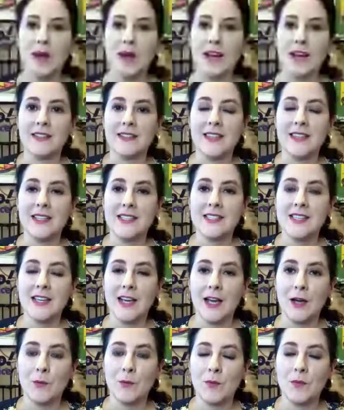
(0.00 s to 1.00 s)
but
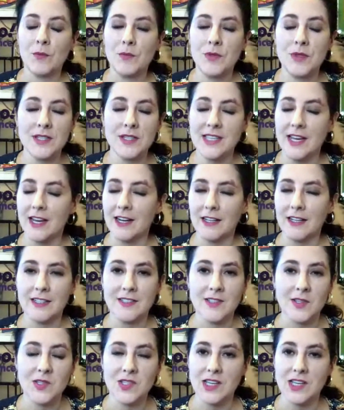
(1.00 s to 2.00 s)
this uh, this
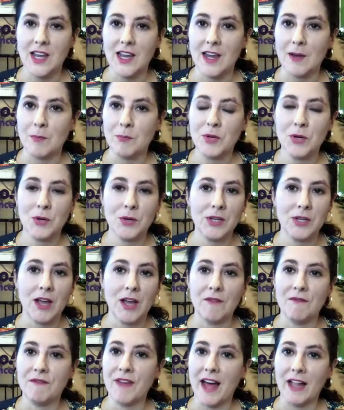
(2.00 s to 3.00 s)
analyst is saying
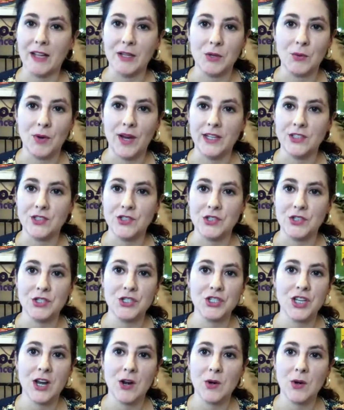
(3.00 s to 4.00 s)
purely on
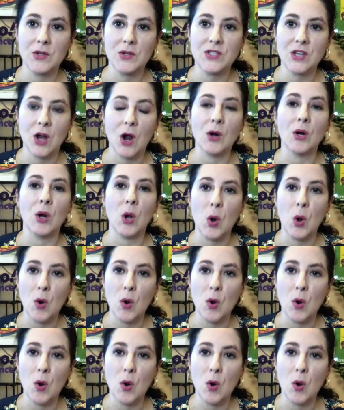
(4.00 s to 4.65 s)
valuation, shares are